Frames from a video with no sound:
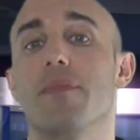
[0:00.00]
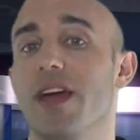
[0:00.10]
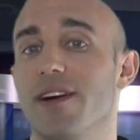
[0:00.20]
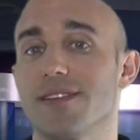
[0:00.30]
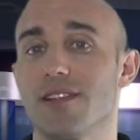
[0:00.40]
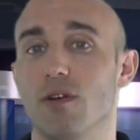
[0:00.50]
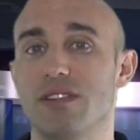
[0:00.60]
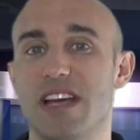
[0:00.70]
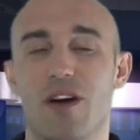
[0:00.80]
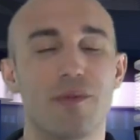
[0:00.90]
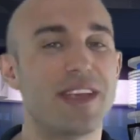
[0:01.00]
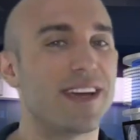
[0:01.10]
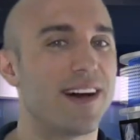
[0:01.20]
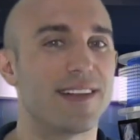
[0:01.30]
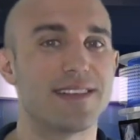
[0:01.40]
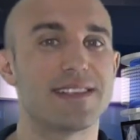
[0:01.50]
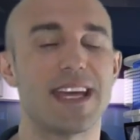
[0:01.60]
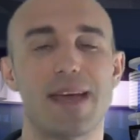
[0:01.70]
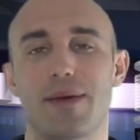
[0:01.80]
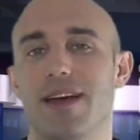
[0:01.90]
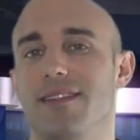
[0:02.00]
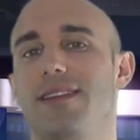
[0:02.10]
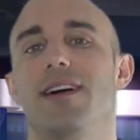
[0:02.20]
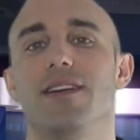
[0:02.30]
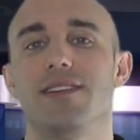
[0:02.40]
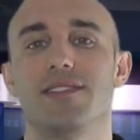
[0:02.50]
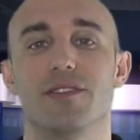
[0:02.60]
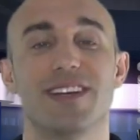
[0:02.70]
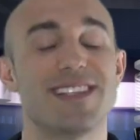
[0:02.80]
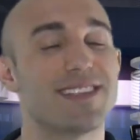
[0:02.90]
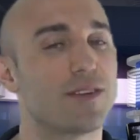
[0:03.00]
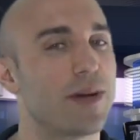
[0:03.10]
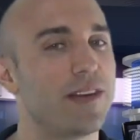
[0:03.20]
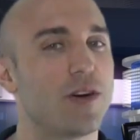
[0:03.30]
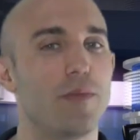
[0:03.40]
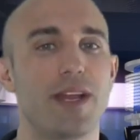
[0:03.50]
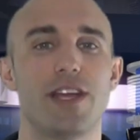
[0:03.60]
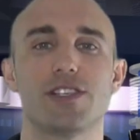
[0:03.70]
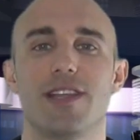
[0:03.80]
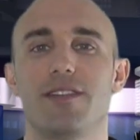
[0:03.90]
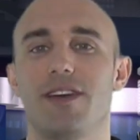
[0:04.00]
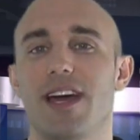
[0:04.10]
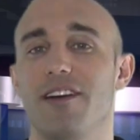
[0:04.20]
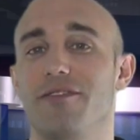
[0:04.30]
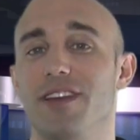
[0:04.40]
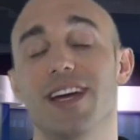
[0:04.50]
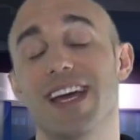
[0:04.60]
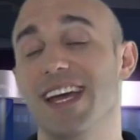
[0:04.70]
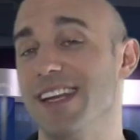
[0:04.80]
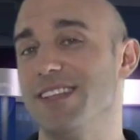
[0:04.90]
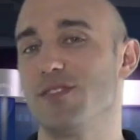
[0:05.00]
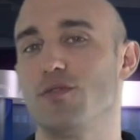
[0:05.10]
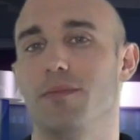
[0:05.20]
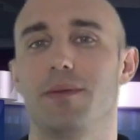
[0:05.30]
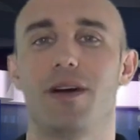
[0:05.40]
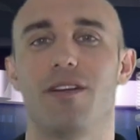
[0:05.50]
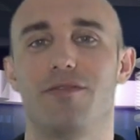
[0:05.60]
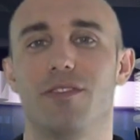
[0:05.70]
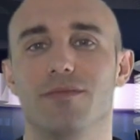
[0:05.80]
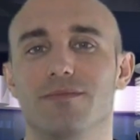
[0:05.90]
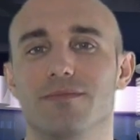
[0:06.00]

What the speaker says: They are slowed down, they can't escape, and they die. So it's a great combination that you have here and extremely powerful.